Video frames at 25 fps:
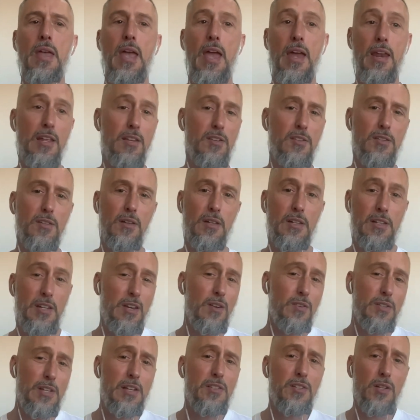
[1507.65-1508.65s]
and it's you
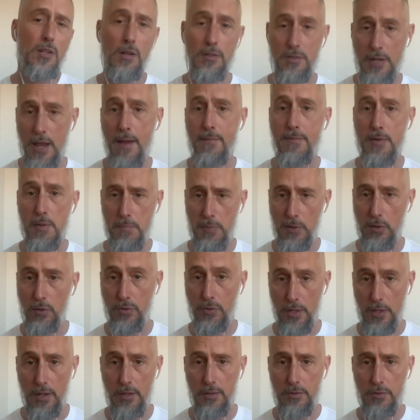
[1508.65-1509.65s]
know it takes a long time to
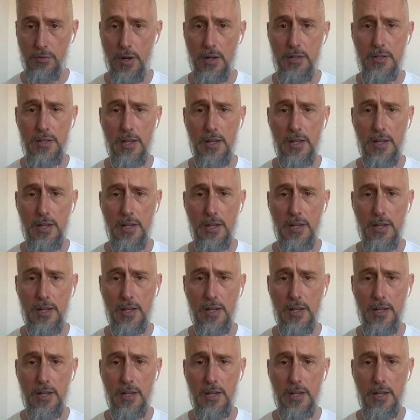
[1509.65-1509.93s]
build things, right?